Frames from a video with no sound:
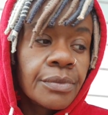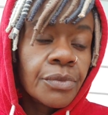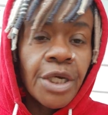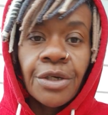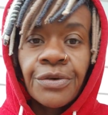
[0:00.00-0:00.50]

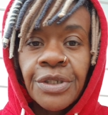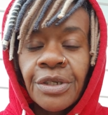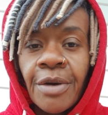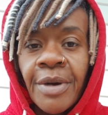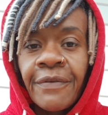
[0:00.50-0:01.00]
I know it's
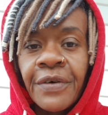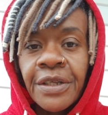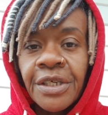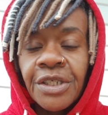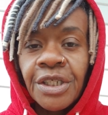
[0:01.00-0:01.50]
not my fault
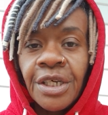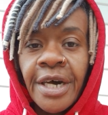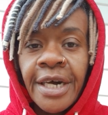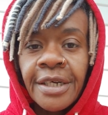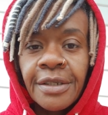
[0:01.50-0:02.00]
that she
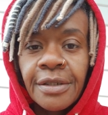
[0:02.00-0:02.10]
died,